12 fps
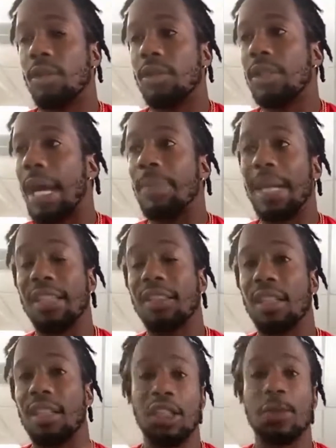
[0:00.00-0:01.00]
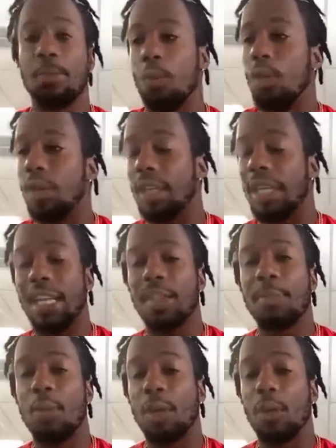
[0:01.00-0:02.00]
top notch at this sport or that
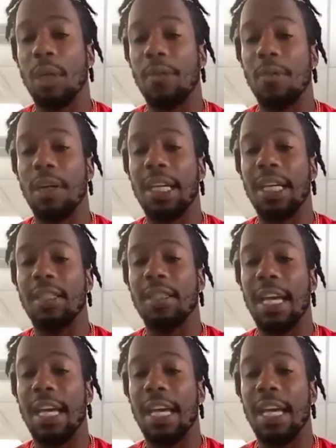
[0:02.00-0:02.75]
sport or whatever it is,